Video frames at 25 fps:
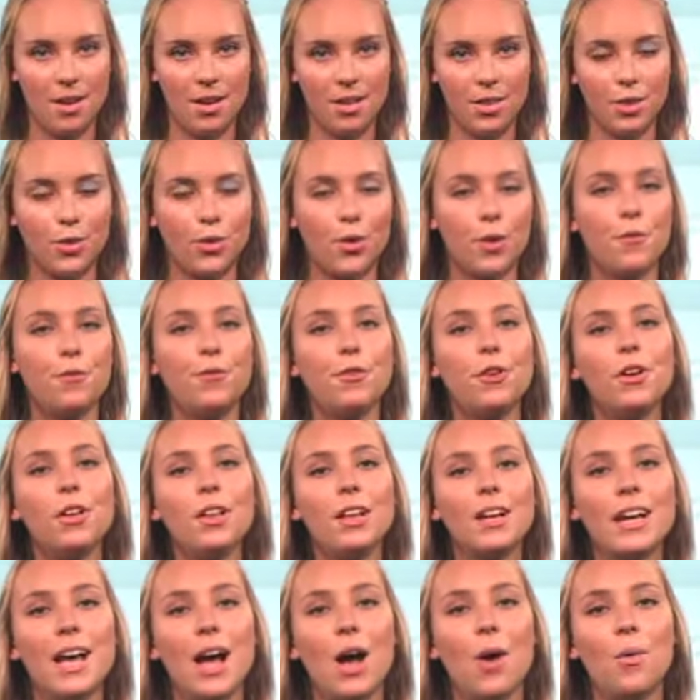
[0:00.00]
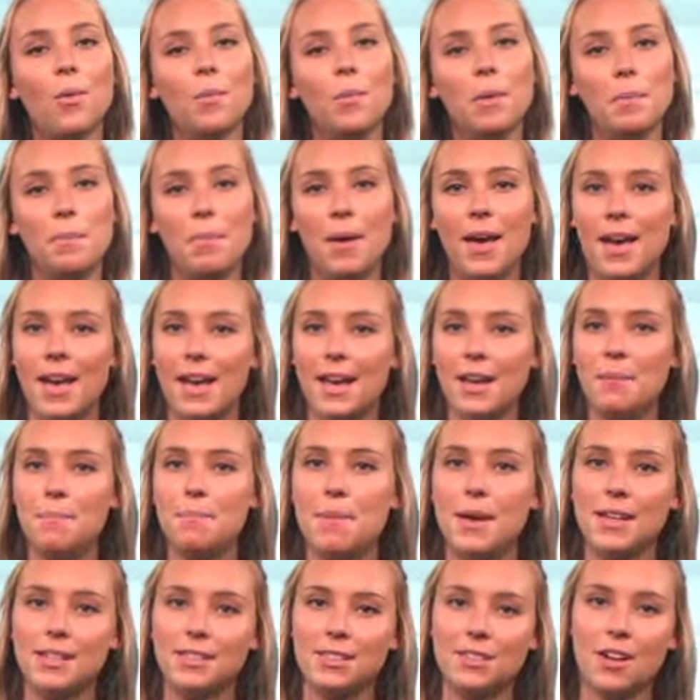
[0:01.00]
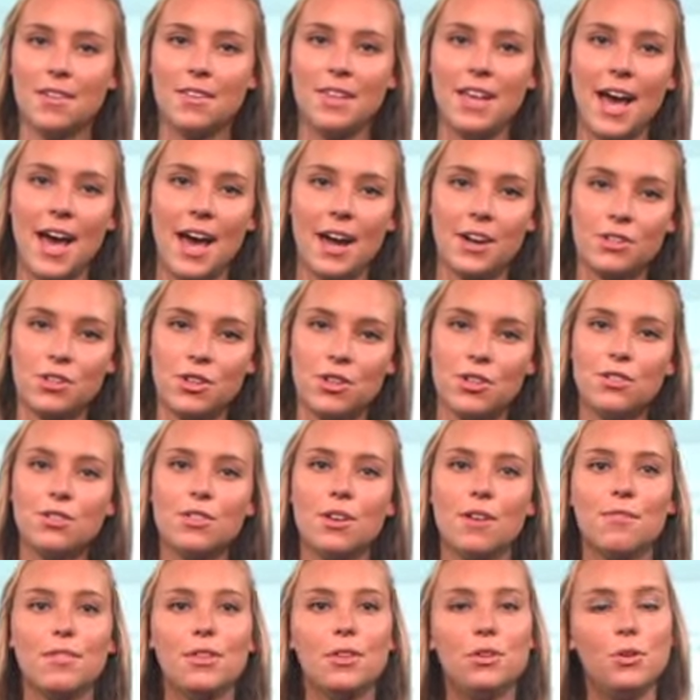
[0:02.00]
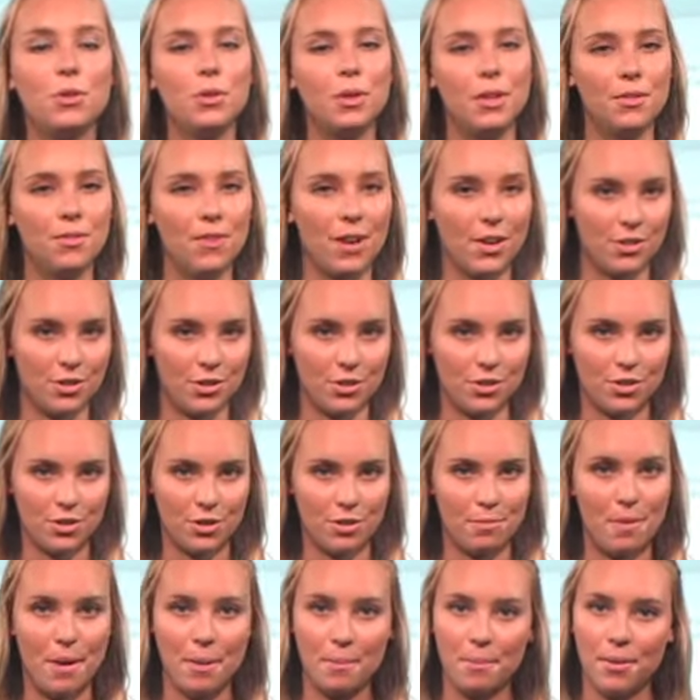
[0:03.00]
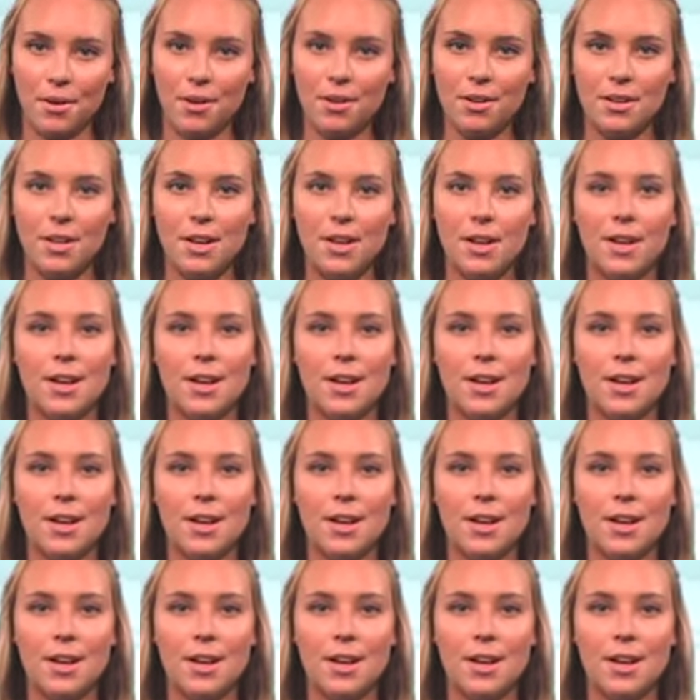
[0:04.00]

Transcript: The referral account will be paid based on the actions of the newly registered member,